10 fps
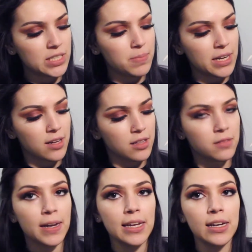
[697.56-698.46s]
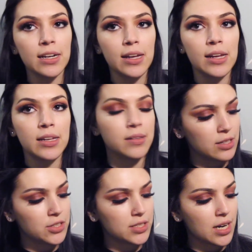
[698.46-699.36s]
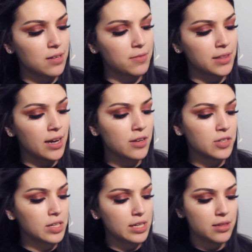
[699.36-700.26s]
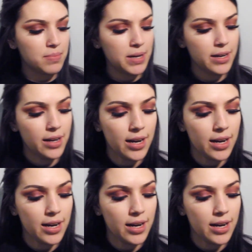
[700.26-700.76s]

this pink color right here again and just kind of run that underneath my